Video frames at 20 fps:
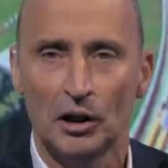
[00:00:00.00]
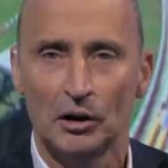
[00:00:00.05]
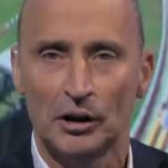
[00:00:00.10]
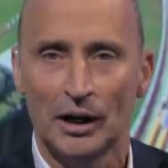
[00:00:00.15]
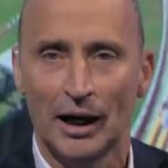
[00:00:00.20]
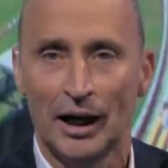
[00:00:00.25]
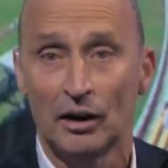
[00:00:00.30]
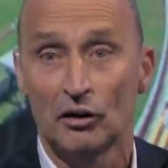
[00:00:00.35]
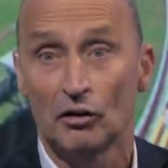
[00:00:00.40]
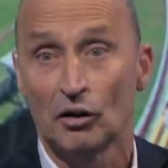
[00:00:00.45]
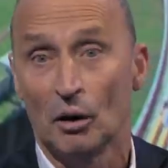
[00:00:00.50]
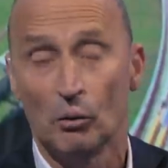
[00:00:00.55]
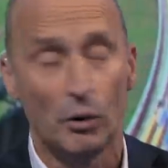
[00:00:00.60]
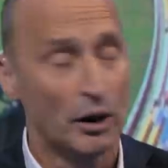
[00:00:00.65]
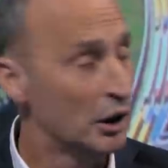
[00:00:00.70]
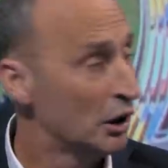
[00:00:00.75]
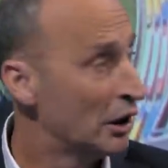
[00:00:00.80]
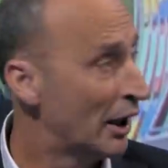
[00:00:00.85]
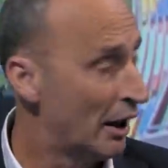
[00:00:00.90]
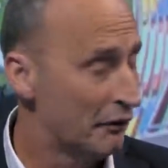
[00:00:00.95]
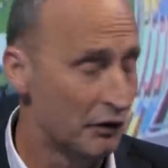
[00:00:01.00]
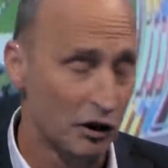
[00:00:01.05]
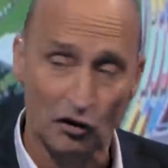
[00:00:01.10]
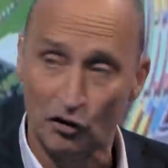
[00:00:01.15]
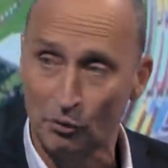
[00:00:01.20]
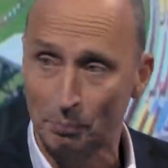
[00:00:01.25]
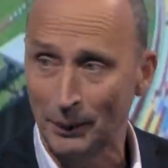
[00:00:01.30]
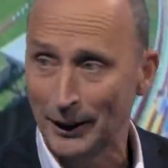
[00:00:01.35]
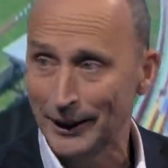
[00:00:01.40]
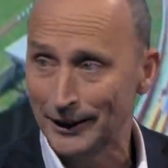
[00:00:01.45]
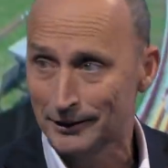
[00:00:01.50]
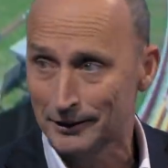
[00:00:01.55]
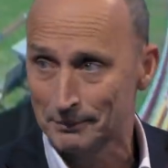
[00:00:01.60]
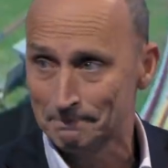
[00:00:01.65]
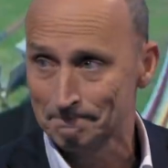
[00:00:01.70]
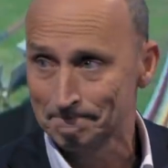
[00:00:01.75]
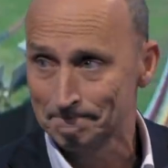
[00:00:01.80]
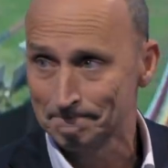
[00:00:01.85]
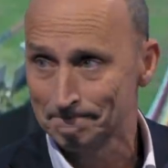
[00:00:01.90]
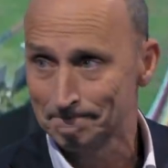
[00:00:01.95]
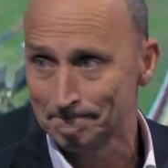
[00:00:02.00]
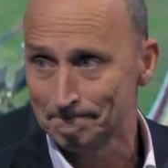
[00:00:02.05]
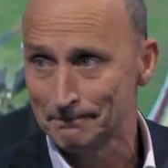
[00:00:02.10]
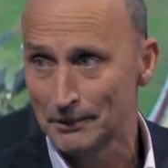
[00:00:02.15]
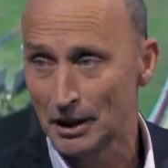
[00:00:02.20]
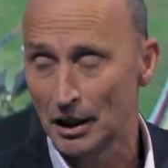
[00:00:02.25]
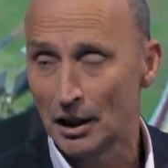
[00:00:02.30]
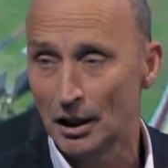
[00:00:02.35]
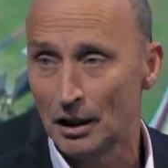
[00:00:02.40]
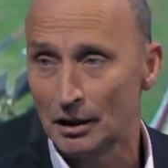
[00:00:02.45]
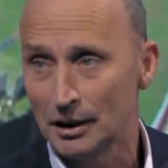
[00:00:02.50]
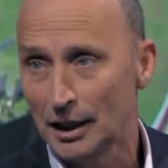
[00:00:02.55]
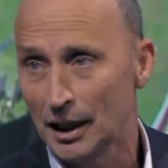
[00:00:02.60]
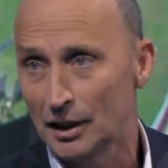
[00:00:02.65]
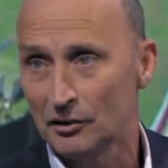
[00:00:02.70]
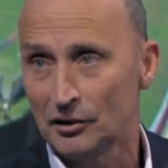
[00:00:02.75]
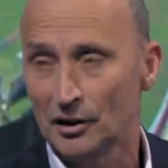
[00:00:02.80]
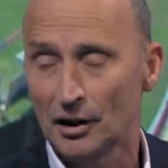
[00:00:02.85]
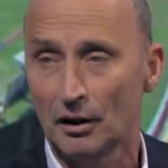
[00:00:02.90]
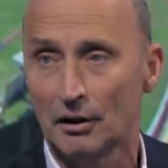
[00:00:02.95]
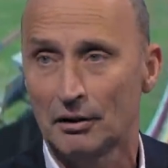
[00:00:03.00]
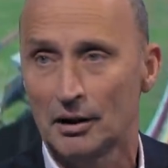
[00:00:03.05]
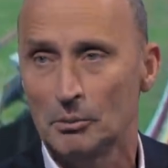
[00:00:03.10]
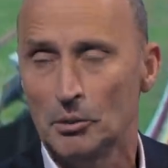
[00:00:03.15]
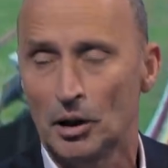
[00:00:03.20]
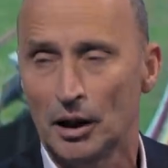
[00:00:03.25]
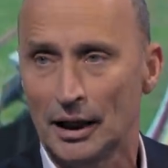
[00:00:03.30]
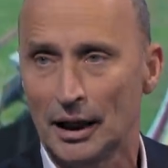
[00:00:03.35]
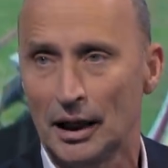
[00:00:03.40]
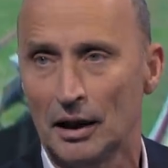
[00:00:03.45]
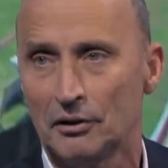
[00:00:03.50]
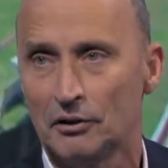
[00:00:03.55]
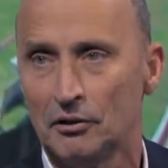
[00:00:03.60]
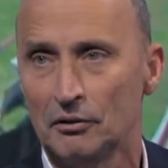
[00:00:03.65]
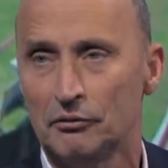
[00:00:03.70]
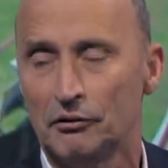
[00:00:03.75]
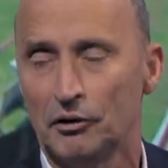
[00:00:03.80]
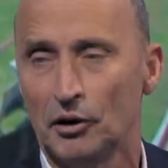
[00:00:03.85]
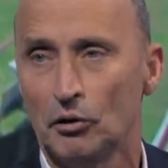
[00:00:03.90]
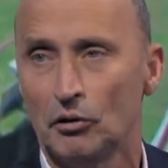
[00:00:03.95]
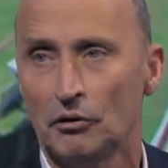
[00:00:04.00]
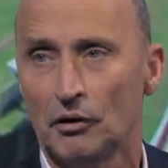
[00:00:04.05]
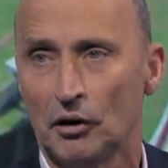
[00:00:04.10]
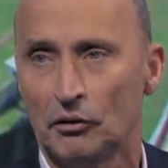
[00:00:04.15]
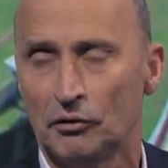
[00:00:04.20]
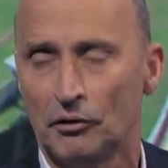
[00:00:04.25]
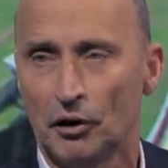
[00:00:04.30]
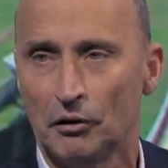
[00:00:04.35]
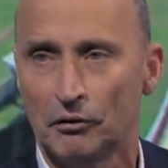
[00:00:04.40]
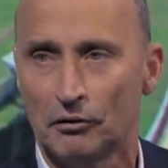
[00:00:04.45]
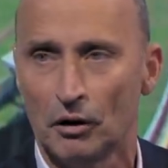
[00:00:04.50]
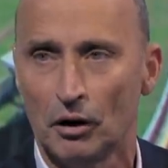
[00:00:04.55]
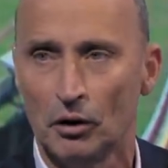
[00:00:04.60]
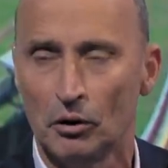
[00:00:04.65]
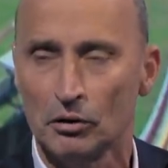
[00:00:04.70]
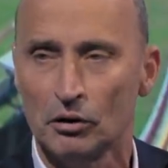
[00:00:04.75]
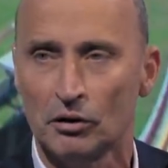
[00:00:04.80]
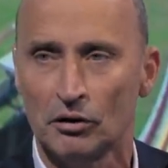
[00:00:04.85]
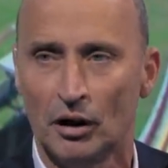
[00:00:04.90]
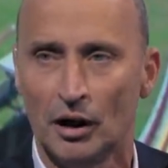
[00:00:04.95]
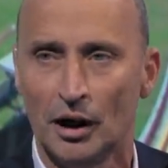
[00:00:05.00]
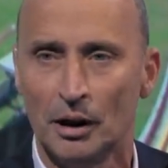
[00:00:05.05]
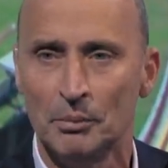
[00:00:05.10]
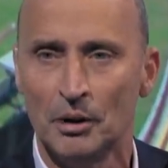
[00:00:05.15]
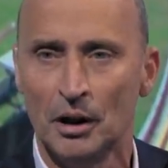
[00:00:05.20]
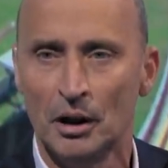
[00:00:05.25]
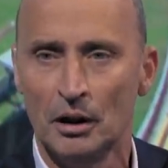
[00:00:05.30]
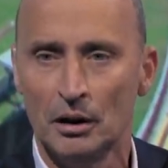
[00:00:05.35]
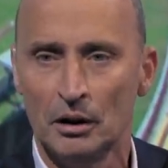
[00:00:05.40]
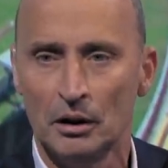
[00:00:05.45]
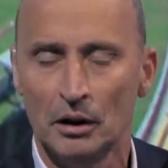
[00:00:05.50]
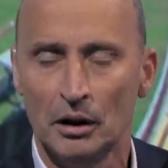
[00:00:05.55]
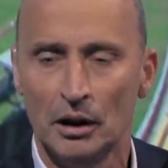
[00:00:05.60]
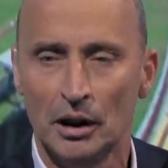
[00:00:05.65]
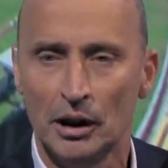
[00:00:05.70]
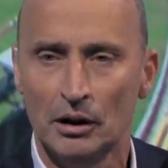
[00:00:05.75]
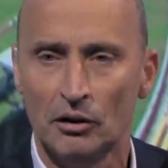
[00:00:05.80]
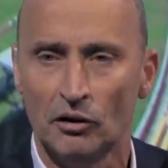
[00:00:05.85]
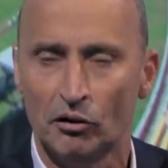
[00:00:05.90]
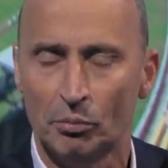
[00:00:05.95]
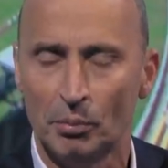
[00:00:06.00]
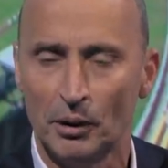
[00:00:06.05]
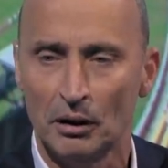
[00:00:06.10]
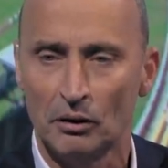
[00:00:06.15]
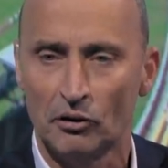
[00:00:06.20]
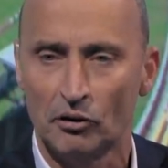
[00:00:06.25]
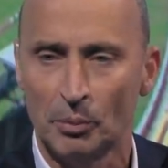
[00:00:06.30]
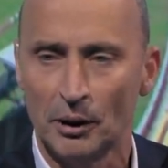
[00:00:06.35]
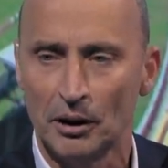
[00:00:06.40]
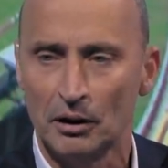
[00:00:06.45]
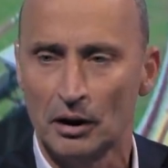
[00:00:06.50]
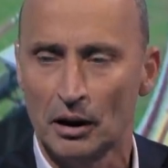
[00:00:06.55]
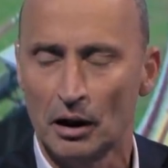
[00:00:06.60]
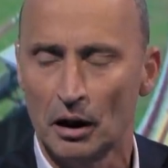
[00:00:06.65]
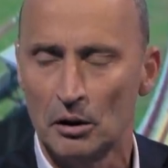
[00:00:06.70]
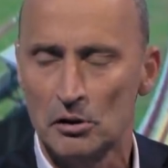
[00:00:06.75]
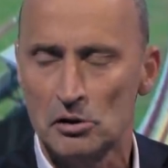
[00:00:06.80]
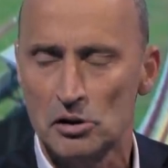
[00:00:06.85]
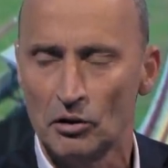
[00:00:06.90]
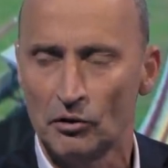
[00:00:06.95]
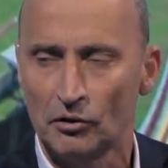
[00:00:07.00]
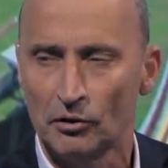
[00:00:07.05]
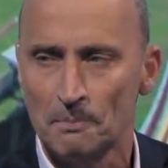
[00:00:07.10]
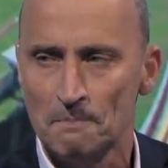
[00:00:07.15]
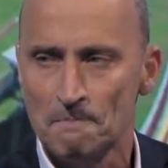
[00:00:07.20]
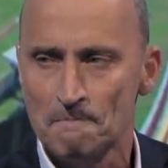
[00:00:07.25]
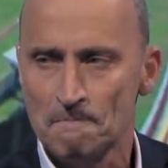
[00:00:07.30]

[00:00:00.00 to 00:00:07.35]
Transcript: good candidates. Now, whether you'd have it split, you know, that's another thing Michael Atherton feels has felt for a long time. You need to split the coaches.